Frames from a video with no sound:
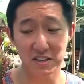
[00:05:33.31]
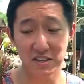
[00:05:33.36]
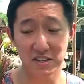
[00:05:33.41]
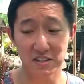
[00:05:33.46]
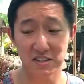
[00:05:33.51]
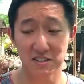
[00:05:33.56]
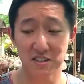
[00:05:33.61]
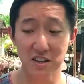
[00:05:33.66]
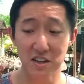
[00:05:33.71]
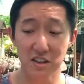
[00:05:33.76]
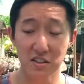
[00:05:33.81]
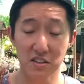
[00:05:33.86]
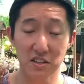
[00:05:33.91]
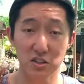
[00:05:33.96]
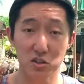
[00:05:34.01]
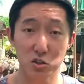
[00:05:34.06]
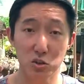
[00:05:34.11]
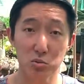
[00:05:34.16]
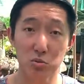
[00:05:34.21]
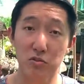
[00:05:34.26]
is that they
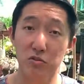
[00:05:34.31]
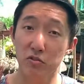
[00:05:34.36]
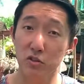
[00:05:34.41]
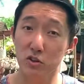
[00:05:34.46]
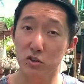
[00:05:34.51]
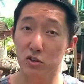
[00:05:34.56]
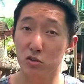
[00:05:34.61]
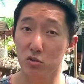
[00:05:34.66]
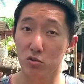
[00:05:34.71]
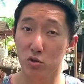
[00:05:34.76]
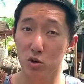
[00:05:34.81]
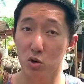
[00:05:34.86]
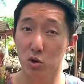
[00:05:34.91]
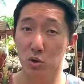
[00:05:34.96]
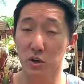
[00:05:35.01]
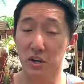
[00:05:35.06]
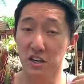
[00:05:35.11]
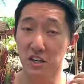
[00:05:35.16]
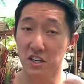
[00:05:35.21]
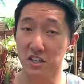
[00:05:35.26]
do prefer to grow
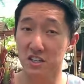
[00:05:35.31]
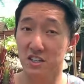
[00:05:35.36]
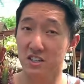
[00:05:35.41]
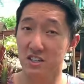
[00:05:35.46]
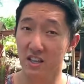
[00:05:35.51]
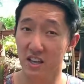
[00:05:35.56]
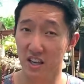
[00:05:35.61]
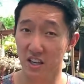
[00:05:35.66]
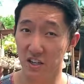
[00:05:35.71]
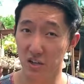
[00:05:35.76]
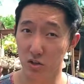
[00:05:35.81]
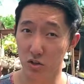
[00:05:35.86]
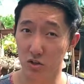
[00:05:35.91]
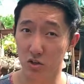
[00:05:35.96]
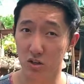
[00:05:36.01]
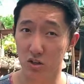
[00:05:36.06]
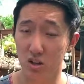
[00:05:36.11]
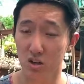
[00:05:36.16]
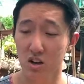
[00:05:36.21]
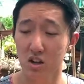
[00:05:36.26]
in a container.